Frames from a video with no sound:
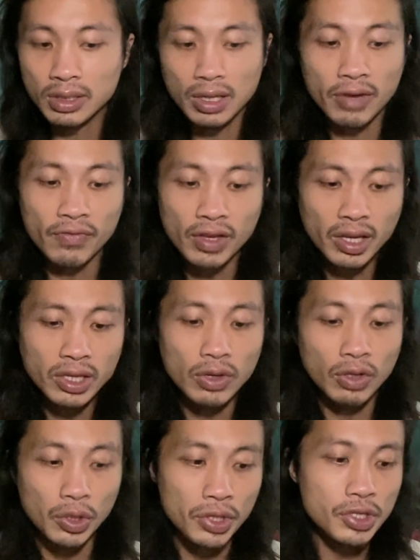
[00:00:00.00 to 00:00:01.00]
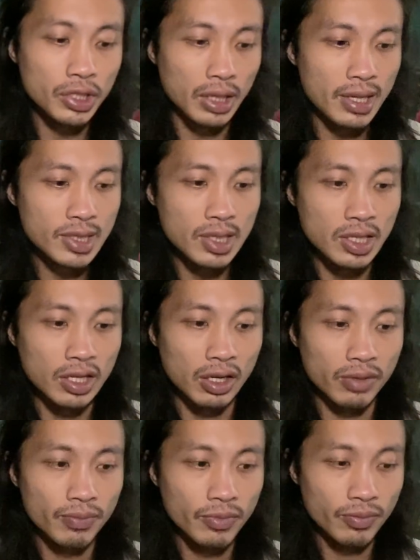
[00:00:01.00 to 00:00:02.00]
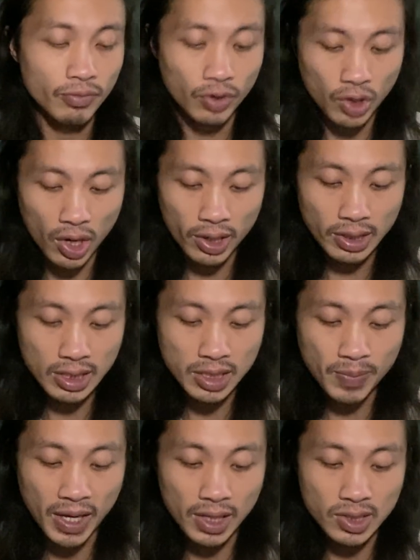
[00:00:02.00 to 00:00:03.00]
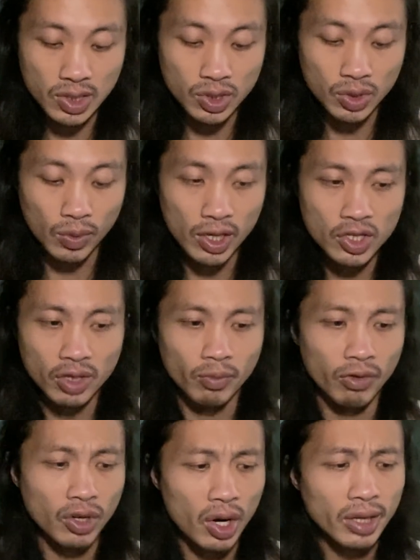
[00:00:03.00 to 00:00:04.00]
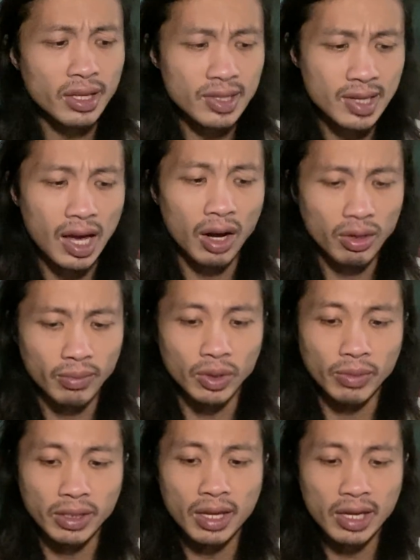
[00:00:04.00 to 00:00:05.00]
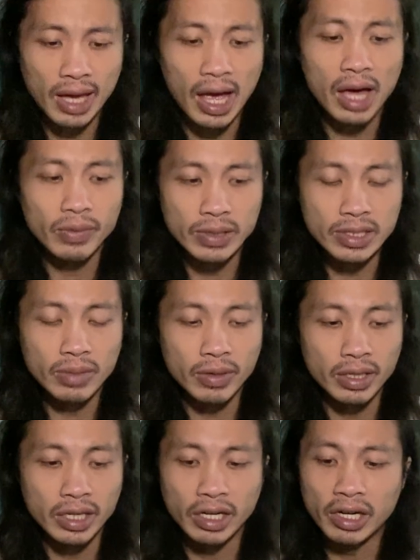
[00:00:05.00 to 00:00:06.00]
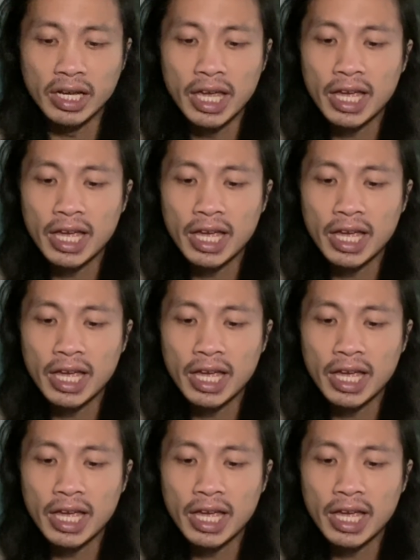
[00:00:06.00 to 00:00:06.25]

I feel like you learned your lesson here regarding this past situation, regarding this tower moment that you had with someone here.